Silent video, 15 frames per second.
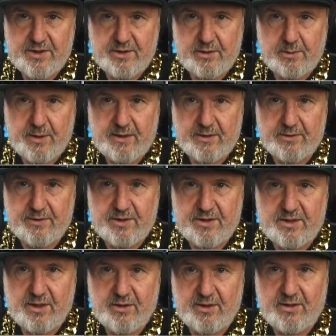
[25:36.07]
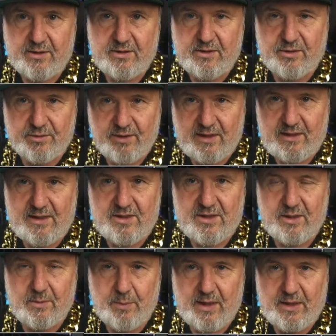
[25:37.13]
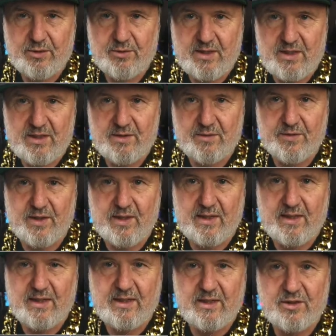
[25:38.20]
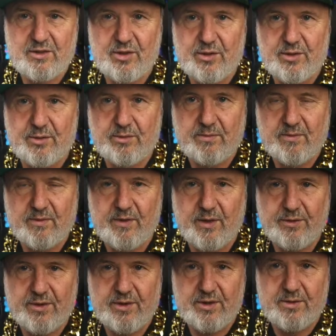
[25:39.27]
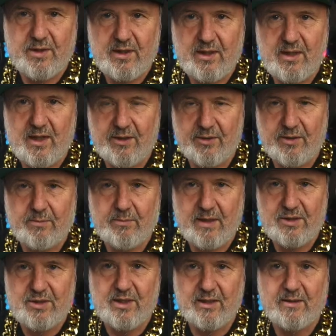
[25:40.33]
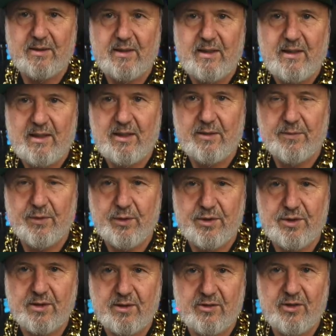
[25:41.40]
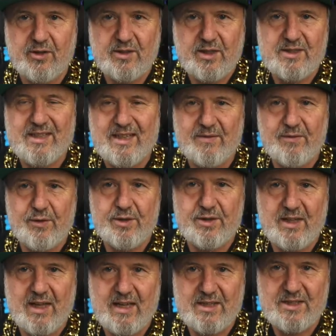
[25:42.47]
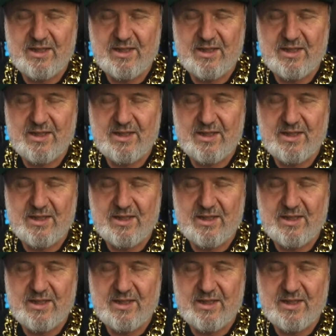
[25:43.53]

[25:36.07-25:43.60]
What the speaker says: the solar panels is going directly to the batteries via an internal voltage current matching conversion. So it doesn't get converted to